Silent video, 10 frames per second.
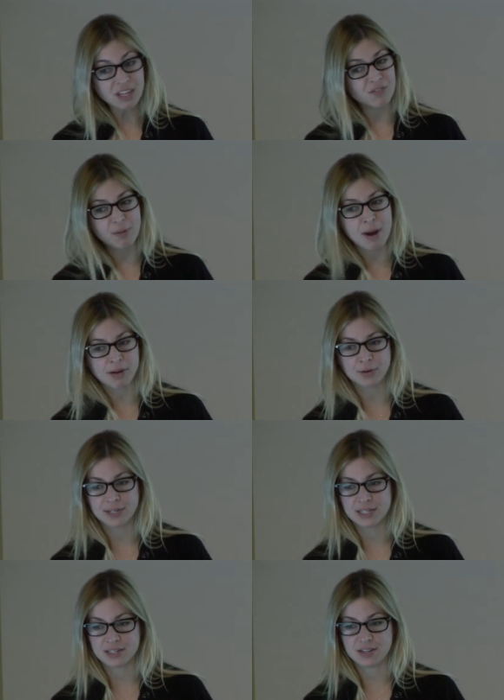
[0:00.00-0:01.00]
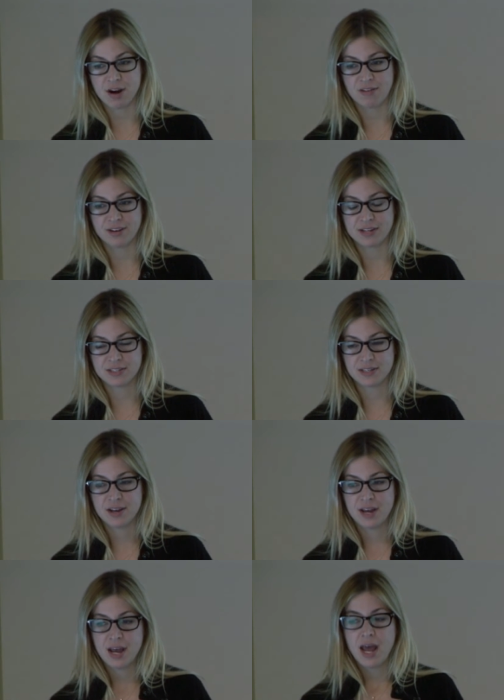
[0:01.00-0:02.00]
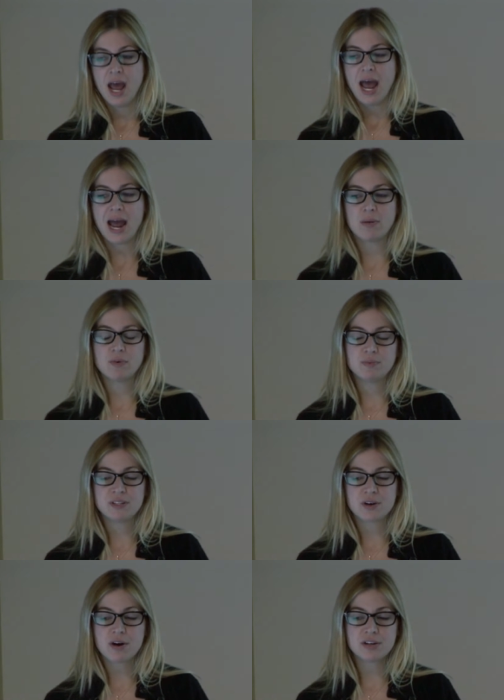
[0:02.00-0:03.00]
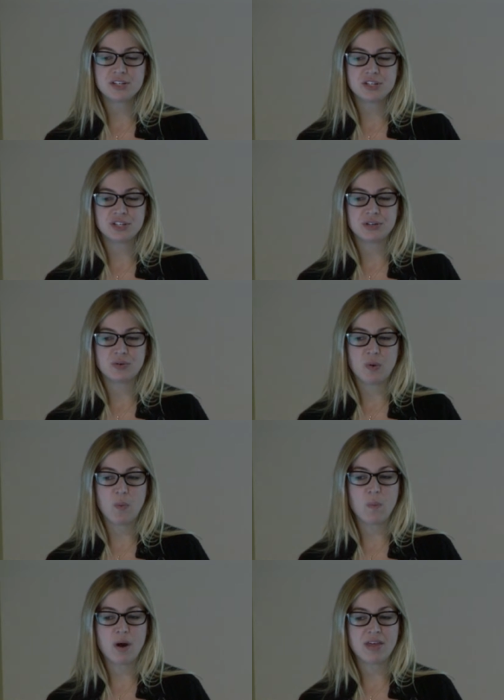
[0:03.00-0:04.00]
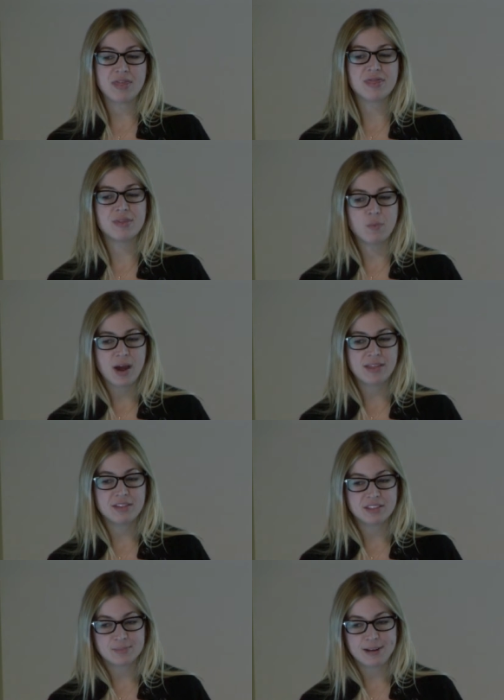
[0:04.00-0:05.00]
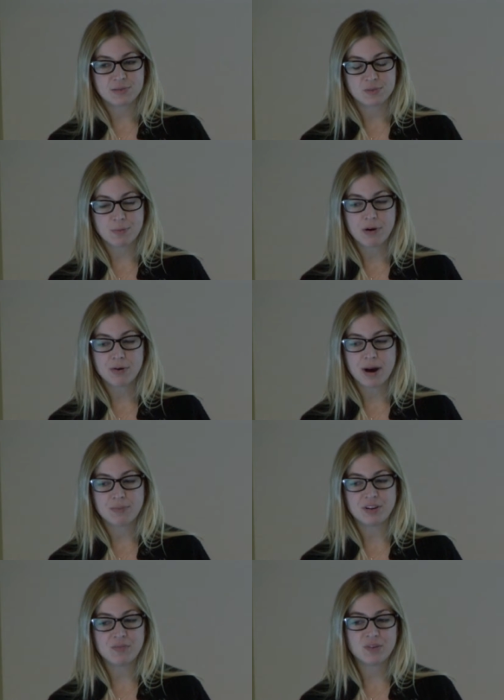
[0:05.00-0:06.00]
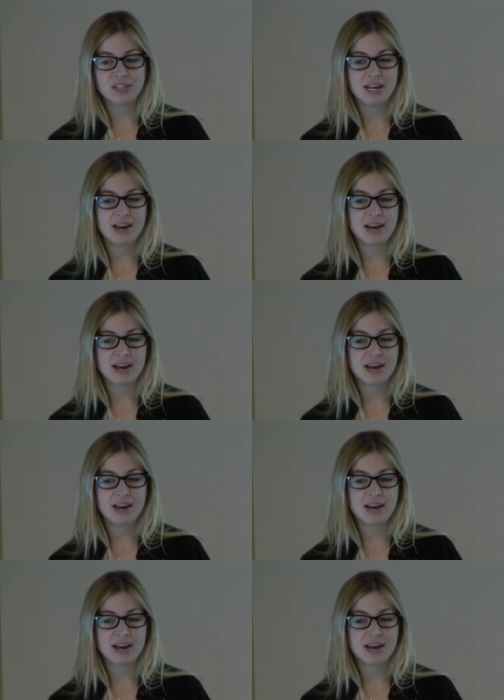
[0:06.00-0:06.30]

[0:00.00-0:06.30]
if I'm not going into the office. And what we started to do with the way that the space was programmed, we really